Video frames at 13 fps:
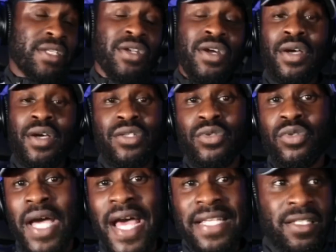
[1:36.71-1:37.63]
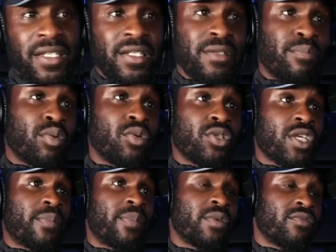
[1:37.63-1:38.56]
You know, you guys can pause
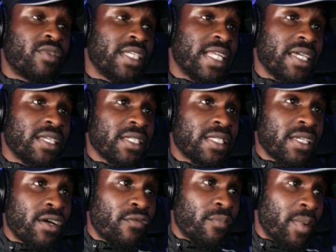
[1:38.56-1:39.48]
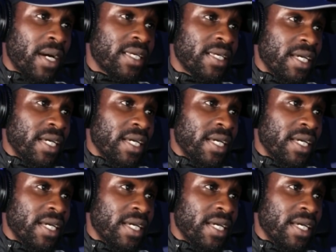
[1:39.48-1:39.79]
up and read that yourself. But